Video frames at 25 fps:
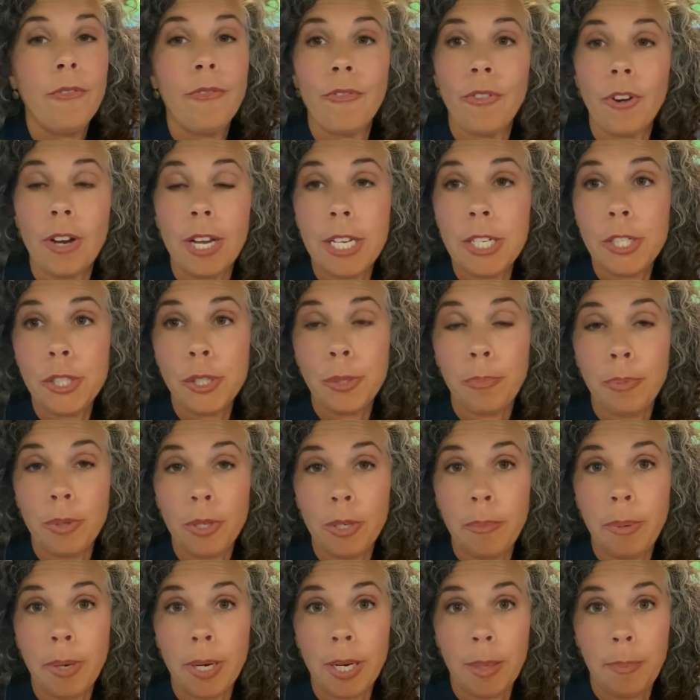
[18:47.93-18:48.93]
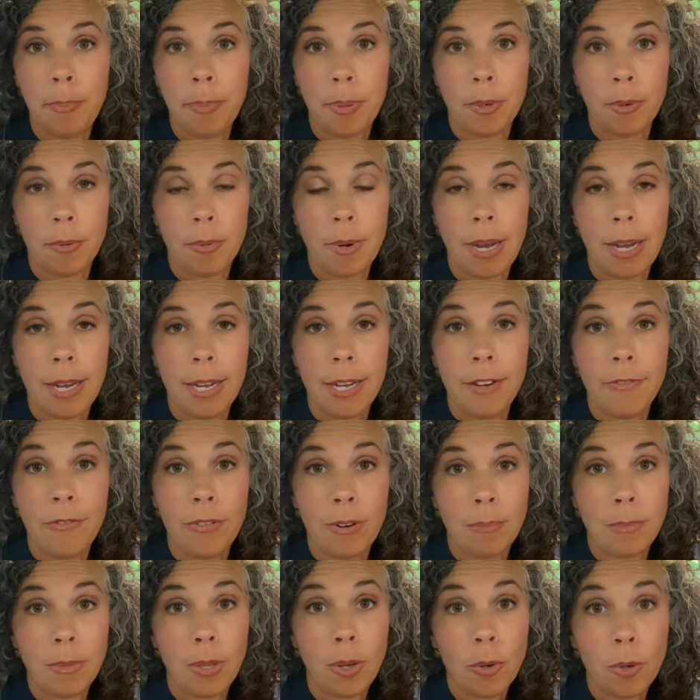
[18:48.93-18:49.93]
Fresh blueberry puree
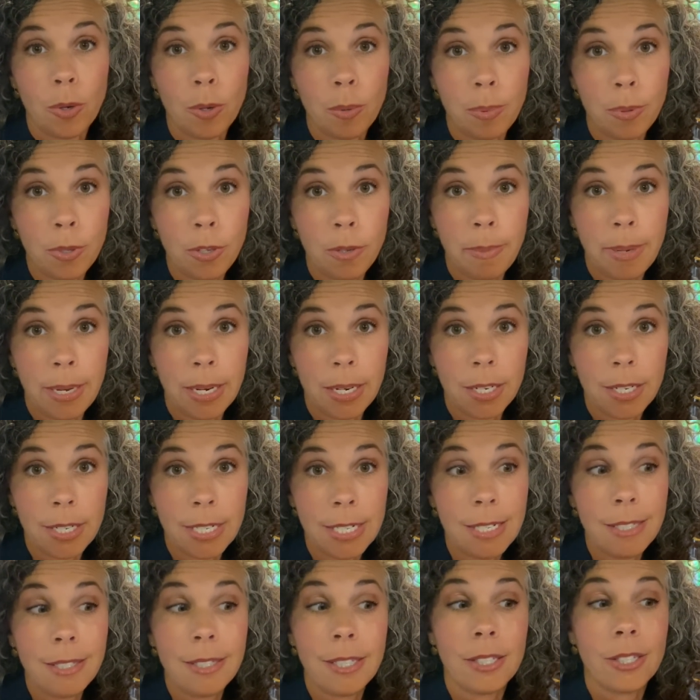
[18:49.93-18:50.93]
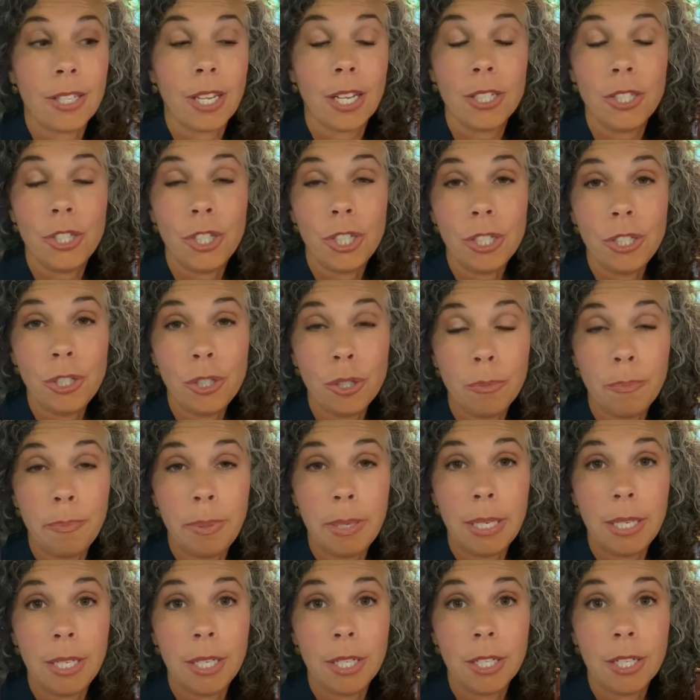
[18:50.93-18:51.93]
from local blueberries. It's got ginger
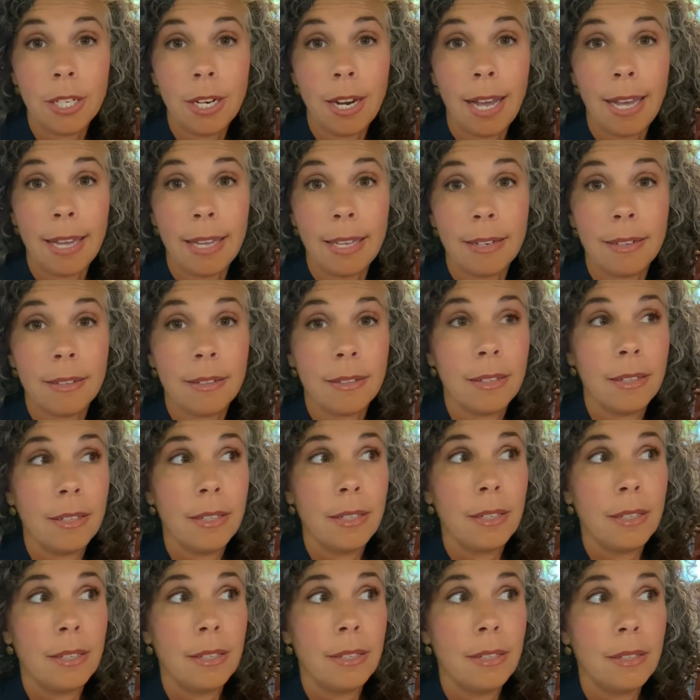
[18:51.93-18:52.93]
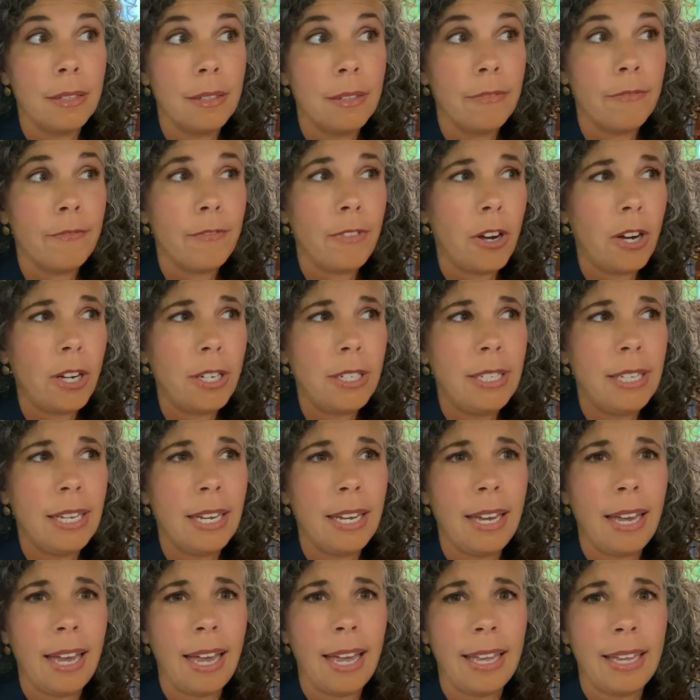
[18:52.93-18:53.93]
beer and vodka
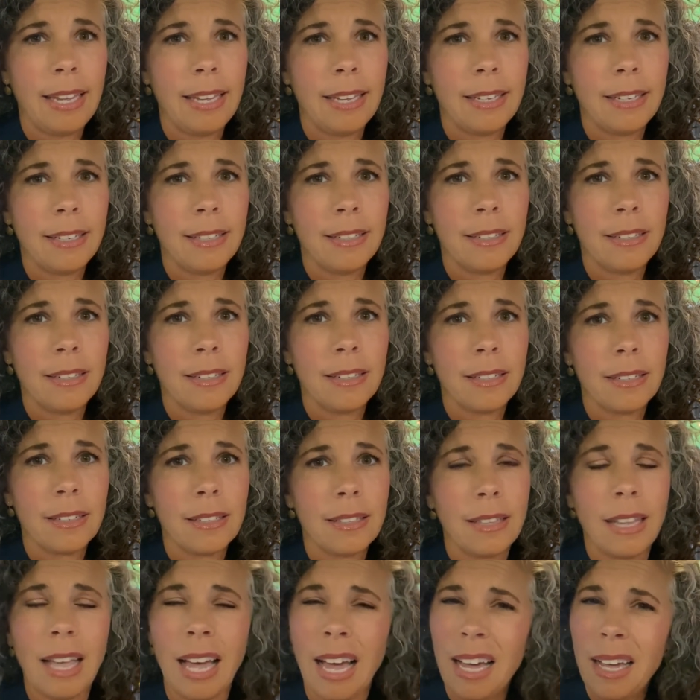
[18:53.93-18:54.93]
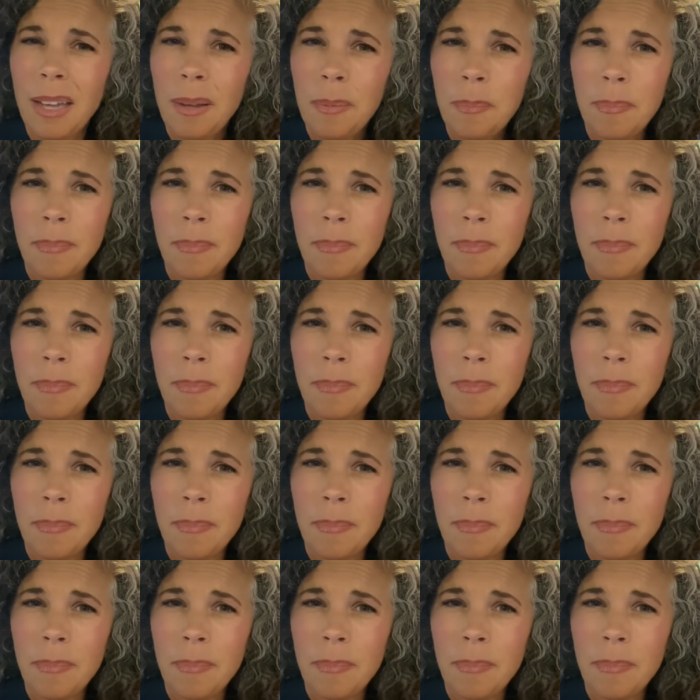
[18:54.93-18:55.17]
and lime.